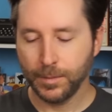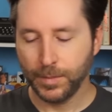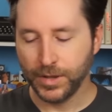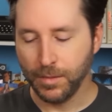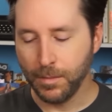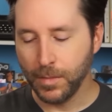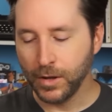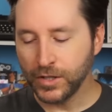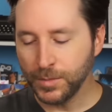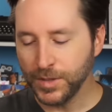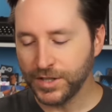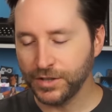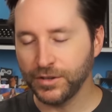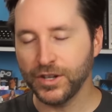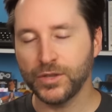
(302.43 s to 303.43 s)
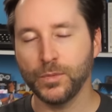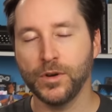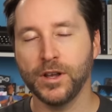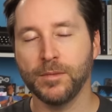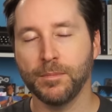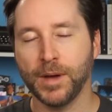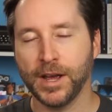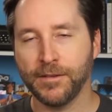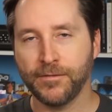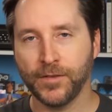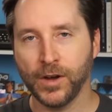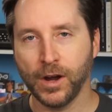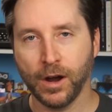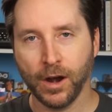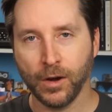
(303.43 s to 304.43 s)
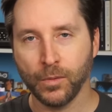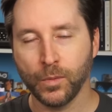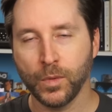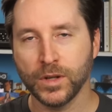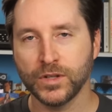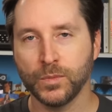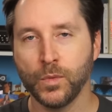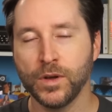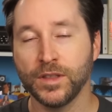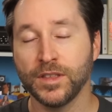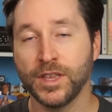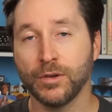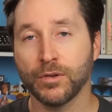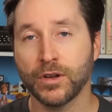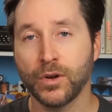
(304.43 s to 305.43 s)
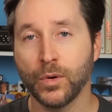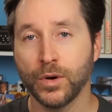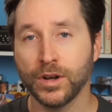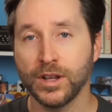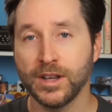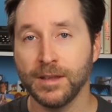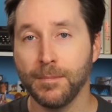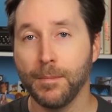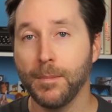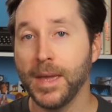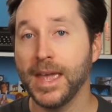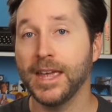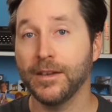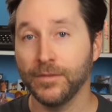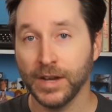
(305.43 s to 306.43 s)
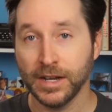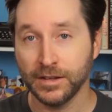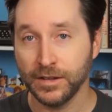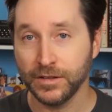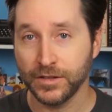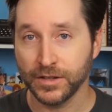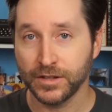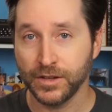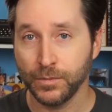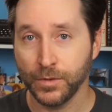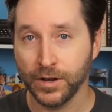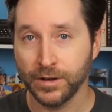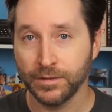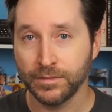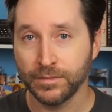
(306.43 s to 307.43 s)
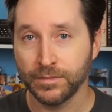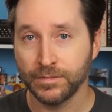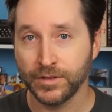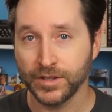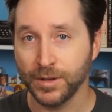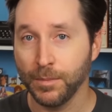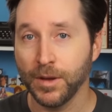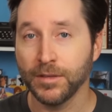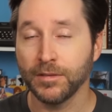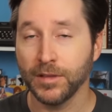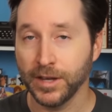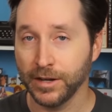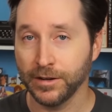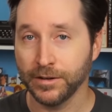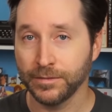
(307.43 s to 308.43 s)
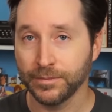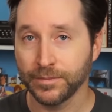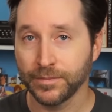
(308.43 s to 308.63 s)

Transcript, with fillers: But the most mysterious one by far was one that they recorded in May of 1961, just a month later.